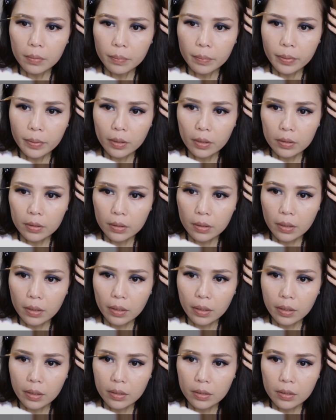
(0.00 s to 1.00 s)
put
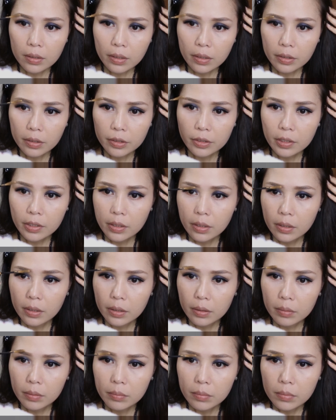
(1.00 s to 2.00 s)
the entire
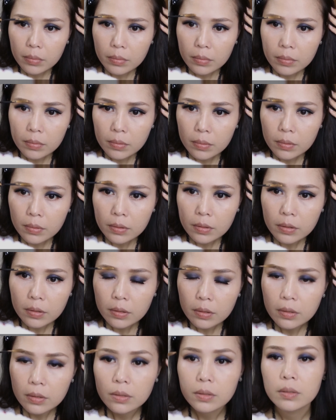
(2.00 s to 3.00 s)
time.
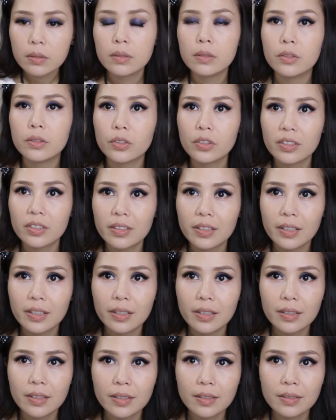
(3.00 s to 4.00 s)
So
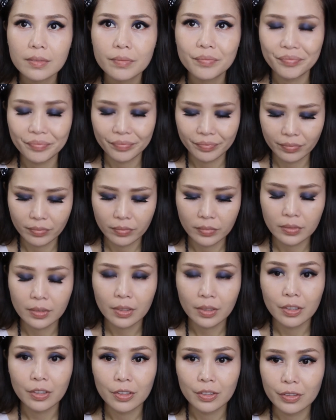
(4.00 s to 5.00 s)
yeah,
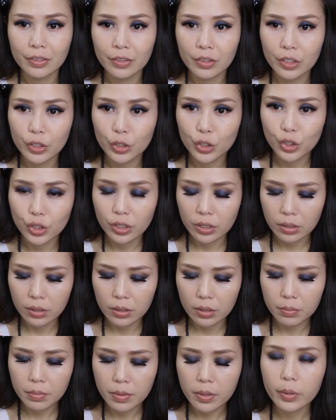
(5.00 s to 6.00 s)
it's just
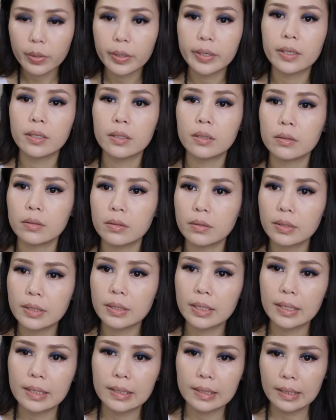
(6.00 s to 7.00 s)
the brows,
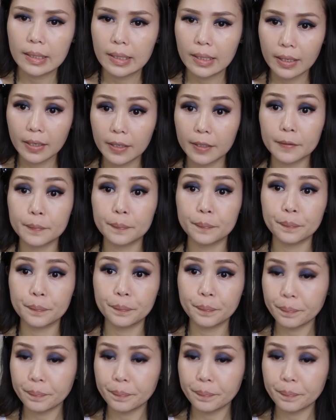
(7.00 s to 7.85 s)
and then